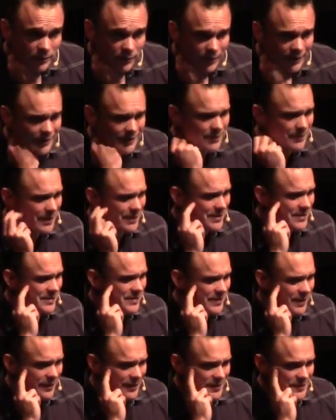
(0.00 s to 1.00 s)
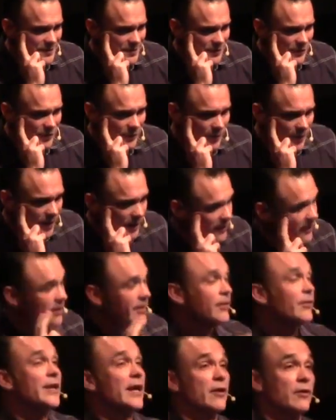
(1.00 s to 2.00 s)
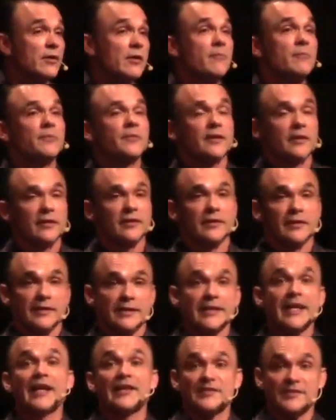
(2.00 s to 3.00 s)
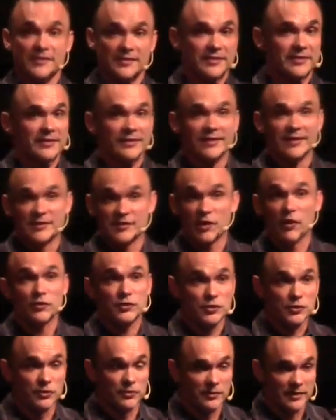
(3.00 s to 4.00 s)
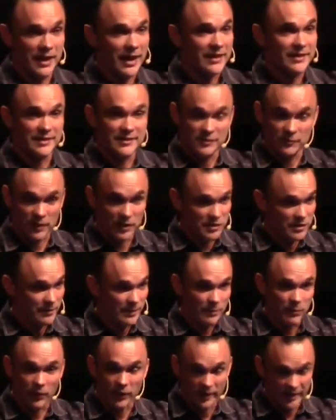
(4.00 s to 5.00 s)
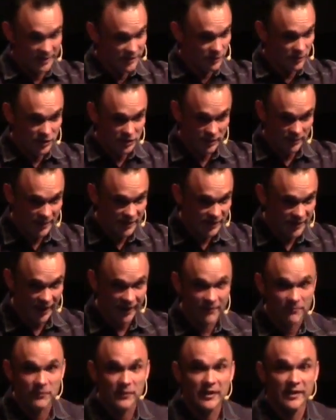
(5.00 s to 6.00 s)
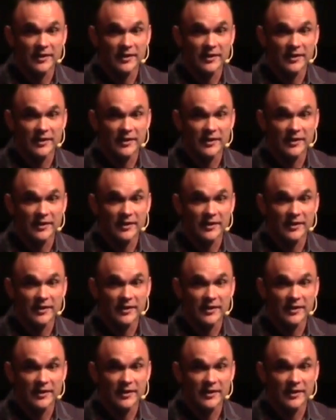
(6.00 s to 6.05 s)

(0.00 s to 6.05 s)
What? You mean this sickness isn't from God? Okay, yes, that's all true. God doesn't want you to be poor. He doesn't want you to be sick.